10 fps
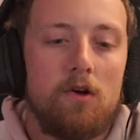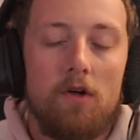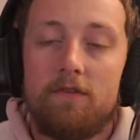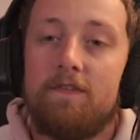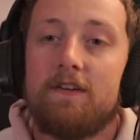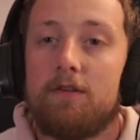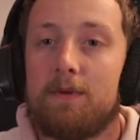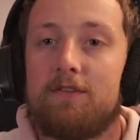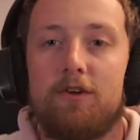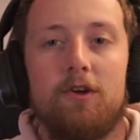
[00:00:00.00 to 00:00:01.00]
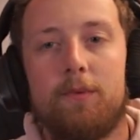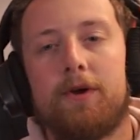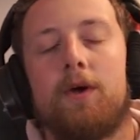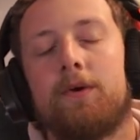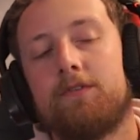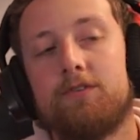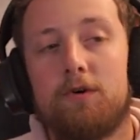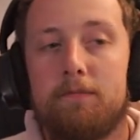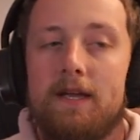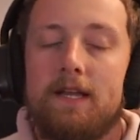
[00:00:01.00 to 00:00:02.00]
On to fix number two, we're going onto
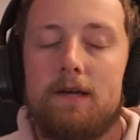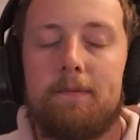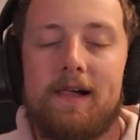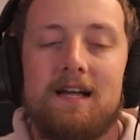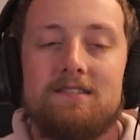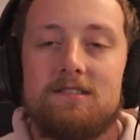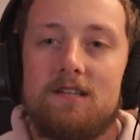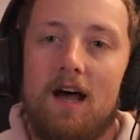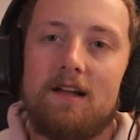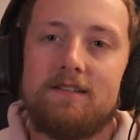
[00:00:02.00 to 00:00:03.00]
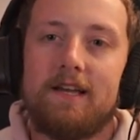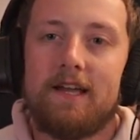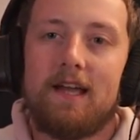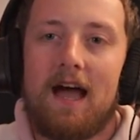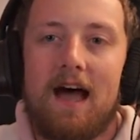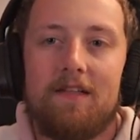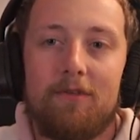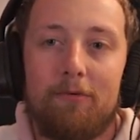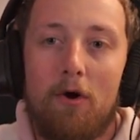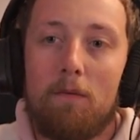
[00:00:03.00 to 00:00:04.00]
your media plate, starting at
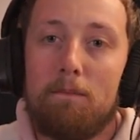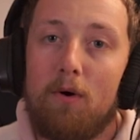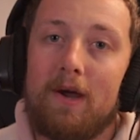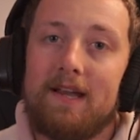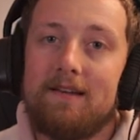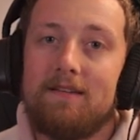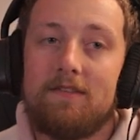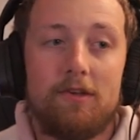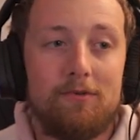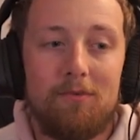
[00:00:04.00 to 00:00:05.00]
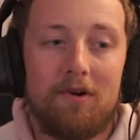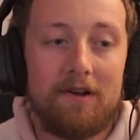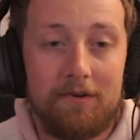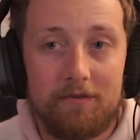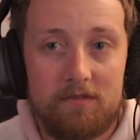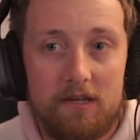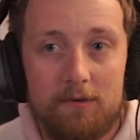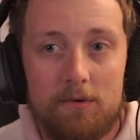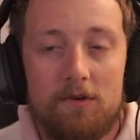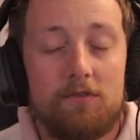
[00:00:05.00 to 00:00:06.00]
the wrong point that you want in your
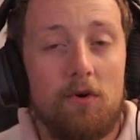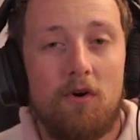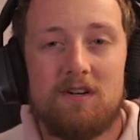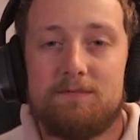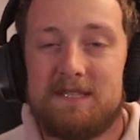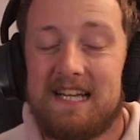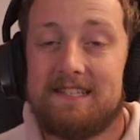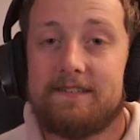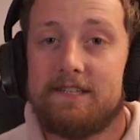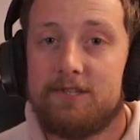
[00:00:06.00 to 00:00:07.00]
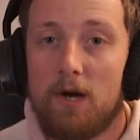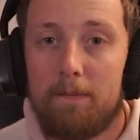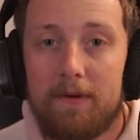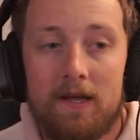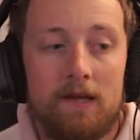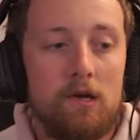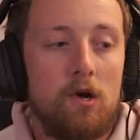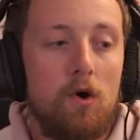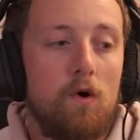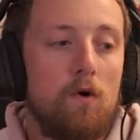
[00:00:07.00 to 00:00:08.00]
sequence, or it's potentially choppy,
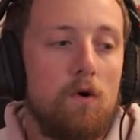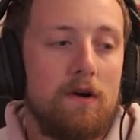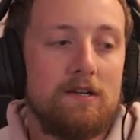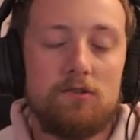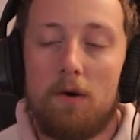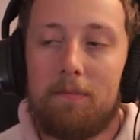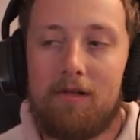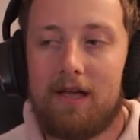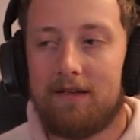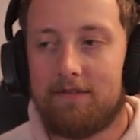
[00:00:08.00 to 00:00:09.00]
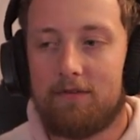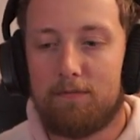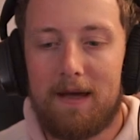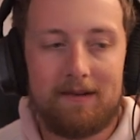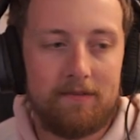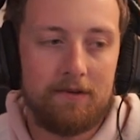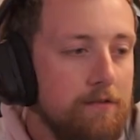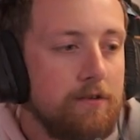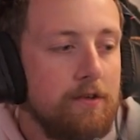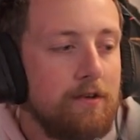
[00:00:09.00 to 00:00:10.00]
or it's not playing as
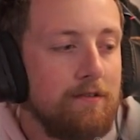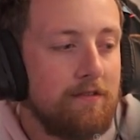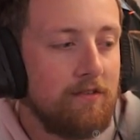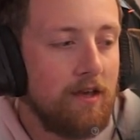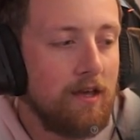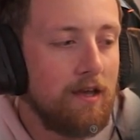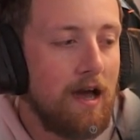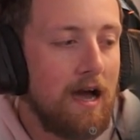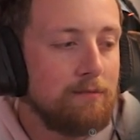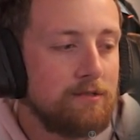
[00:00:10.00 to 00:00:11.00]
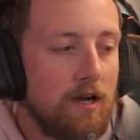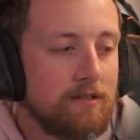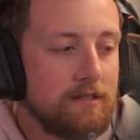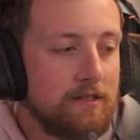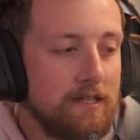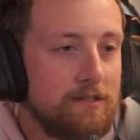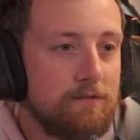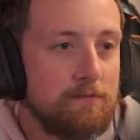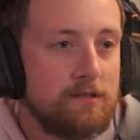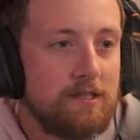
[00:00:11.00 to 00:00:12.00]
expected. So you can see I'm starting this
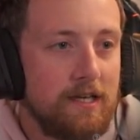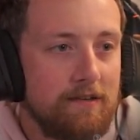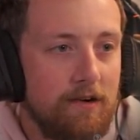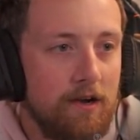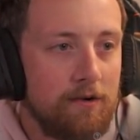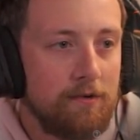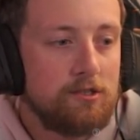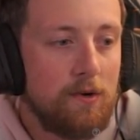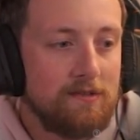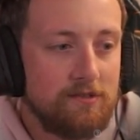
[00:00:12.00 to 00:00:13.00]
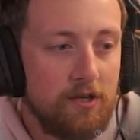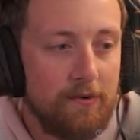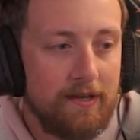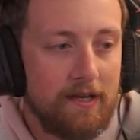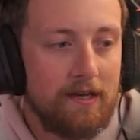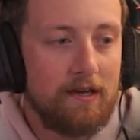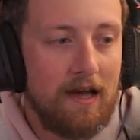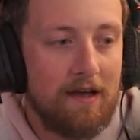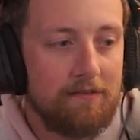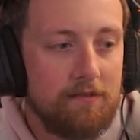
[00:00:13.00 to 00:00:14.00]
from zero, so it's doing it
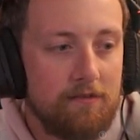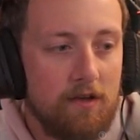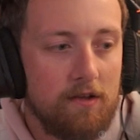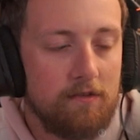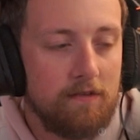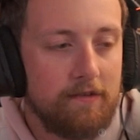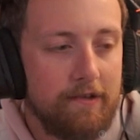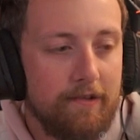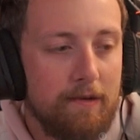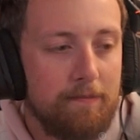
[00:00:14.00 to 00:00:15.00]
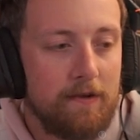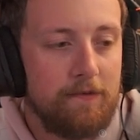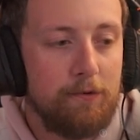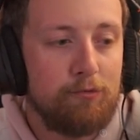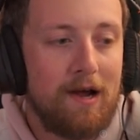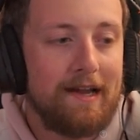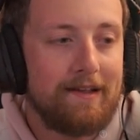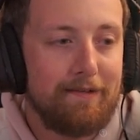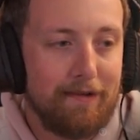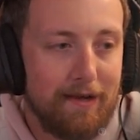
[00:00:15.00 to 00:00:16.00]
as the start of this clip. But if you right
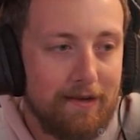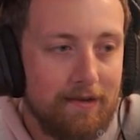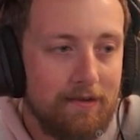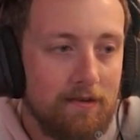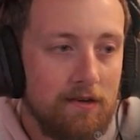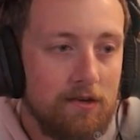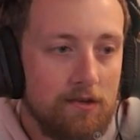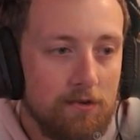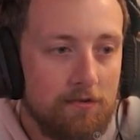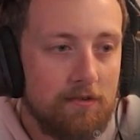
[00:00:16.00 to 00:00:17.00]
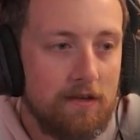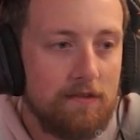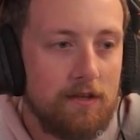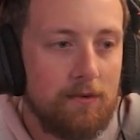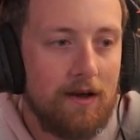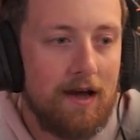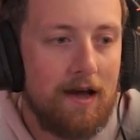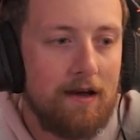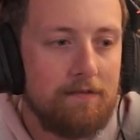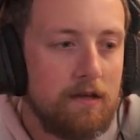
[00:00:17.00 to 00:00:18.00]
click, you'll see that you
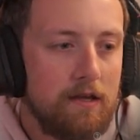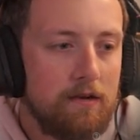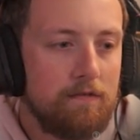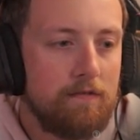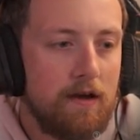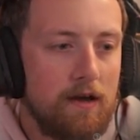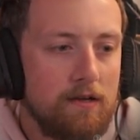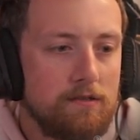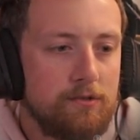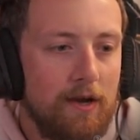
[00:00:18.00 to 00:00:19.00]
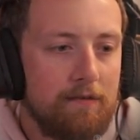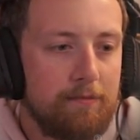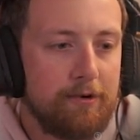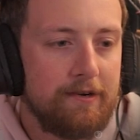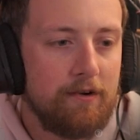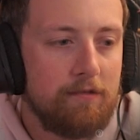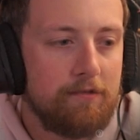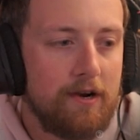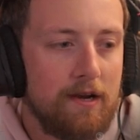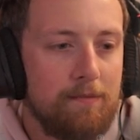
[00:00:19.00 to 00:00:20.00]
have in advance, you have pre-roll
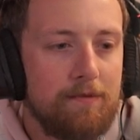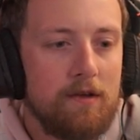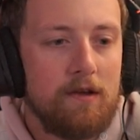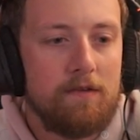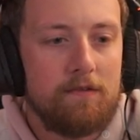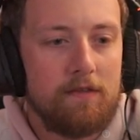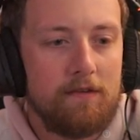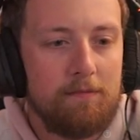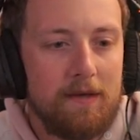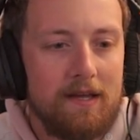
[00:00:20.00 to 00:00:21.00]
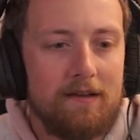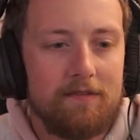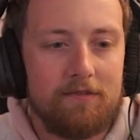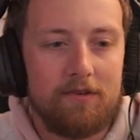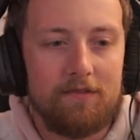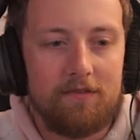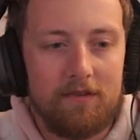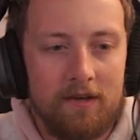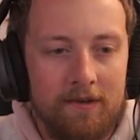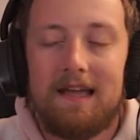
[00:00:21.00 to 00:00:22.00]
frames. So this means, as you can
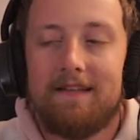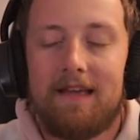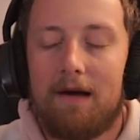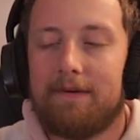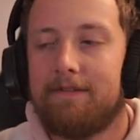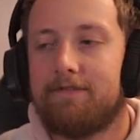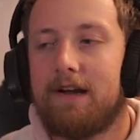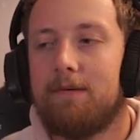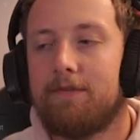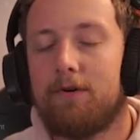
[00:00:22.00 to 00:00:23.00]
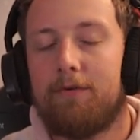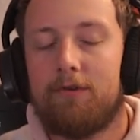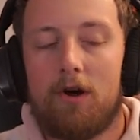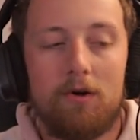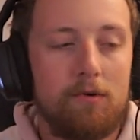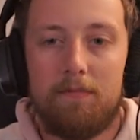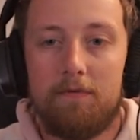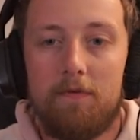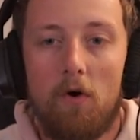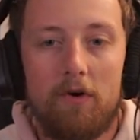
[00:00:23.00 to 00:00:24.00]
see, it's how many frames it'll roll
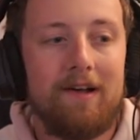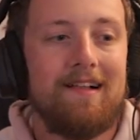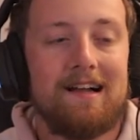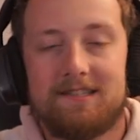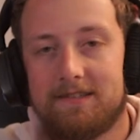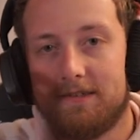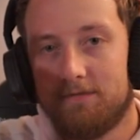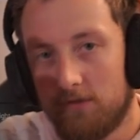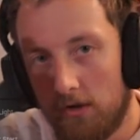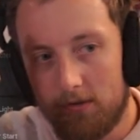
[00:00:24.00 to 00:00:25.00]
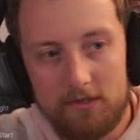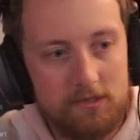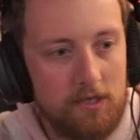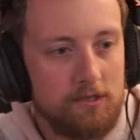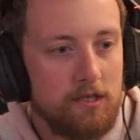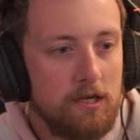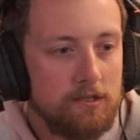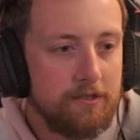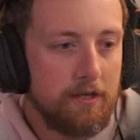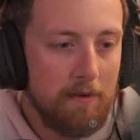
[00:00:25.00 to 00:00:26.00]
before it'll actually roll as such.
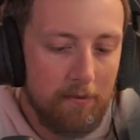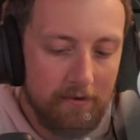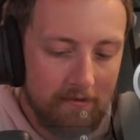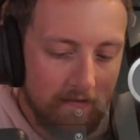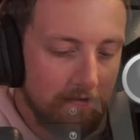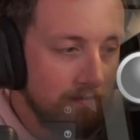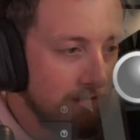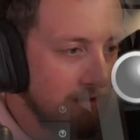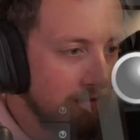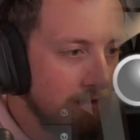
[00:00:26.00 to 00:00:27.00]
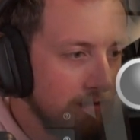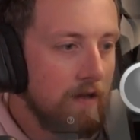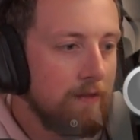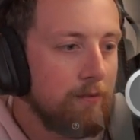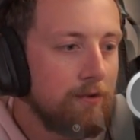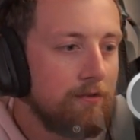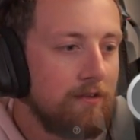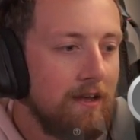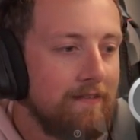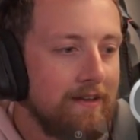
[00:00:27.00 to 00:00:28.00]
So you might want to set these to zero. And then what you'll
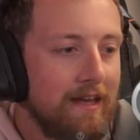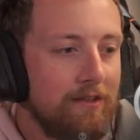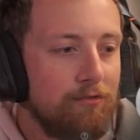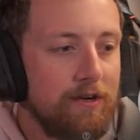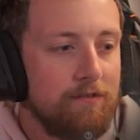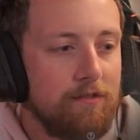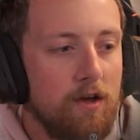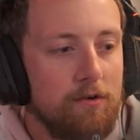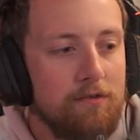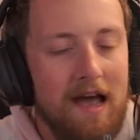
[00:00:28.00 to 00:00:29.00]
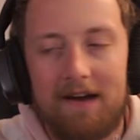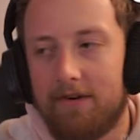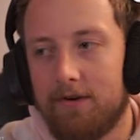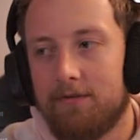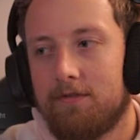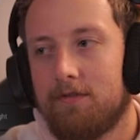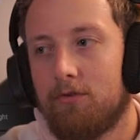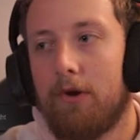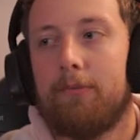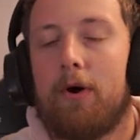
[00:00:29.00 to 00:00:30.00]
see is it gets rid of those arrows.
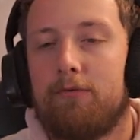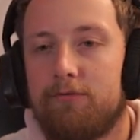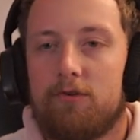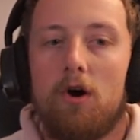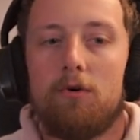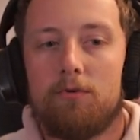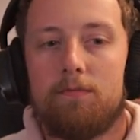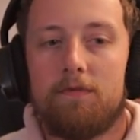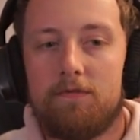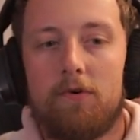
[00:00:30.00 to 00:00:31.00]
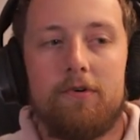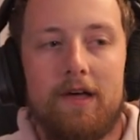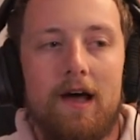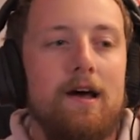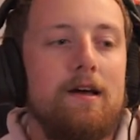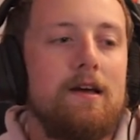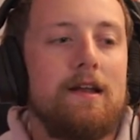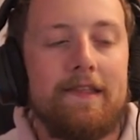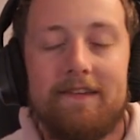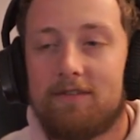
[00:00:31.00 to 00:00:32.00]
So it won't roll before that.
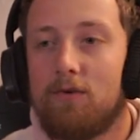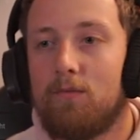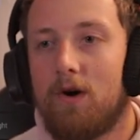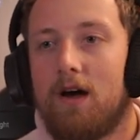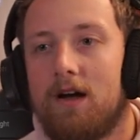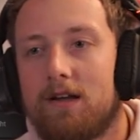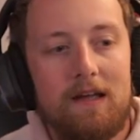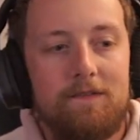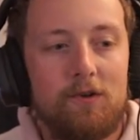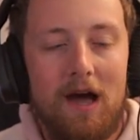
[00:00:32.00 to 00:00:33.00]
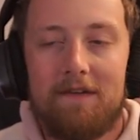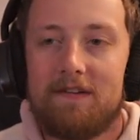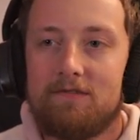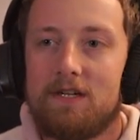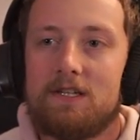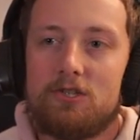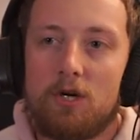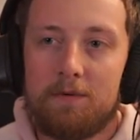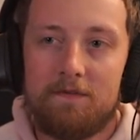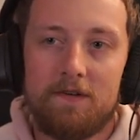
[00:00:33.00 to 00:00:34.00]
Now this can work, if you're having really
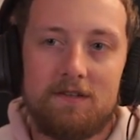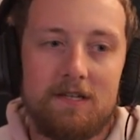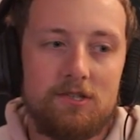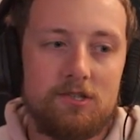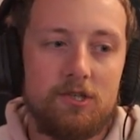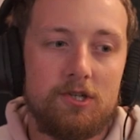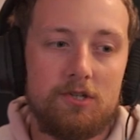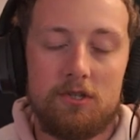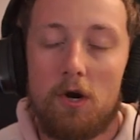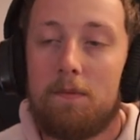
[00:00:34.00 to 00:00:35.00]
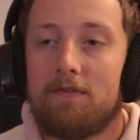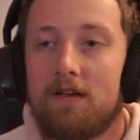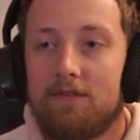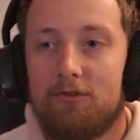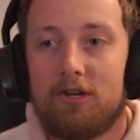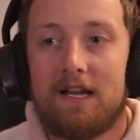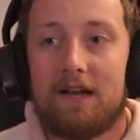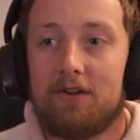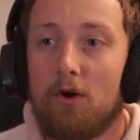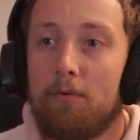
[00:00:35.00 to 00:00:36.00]
choppy footage, you could do the opposite, so you could
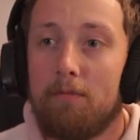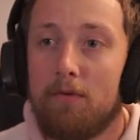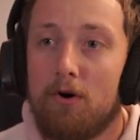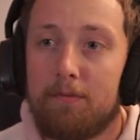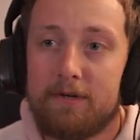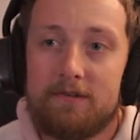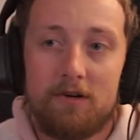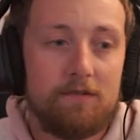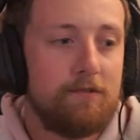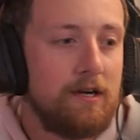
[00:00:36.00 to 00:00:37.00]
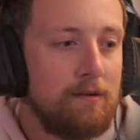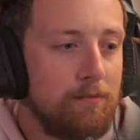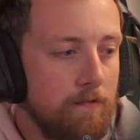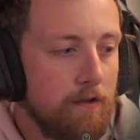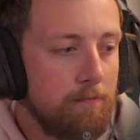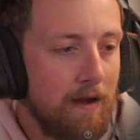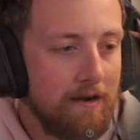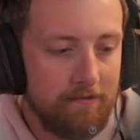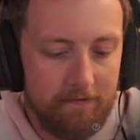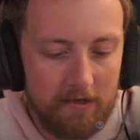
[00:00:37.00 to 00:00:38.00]
add a couple more pre-roll frames. As
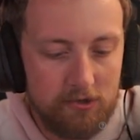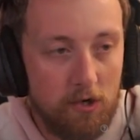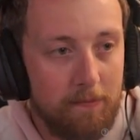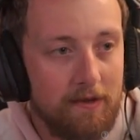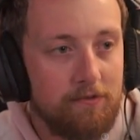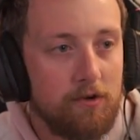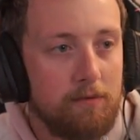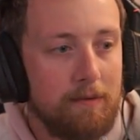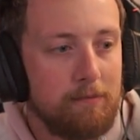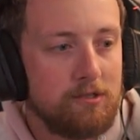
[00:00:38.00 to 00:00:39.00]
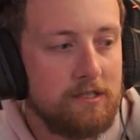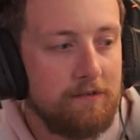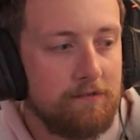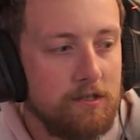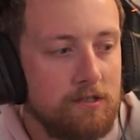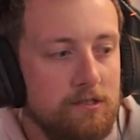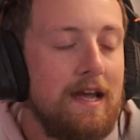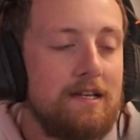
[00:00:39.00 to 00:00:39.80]
mine is very choppy, it's not gonna make much difference.